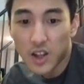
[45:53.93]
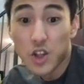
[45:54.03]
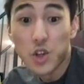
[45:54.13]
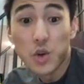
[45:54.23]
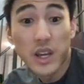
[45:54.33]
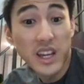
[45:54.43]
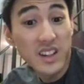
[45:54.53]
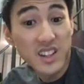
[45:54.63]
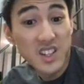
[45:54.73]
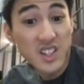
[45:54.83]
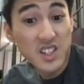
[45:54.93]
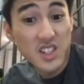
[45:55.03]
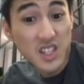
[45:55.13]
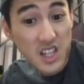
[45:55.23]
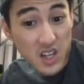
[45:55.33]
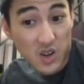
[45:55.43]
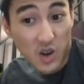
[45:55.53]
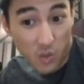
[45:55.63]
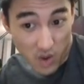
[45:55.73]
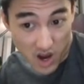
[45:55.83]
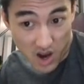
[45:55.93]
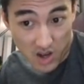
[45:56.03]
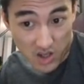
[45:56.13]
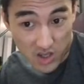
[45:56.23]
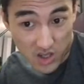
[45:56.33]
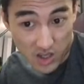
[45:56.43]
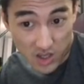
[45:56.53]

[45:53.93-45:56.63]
You can get the secret rares.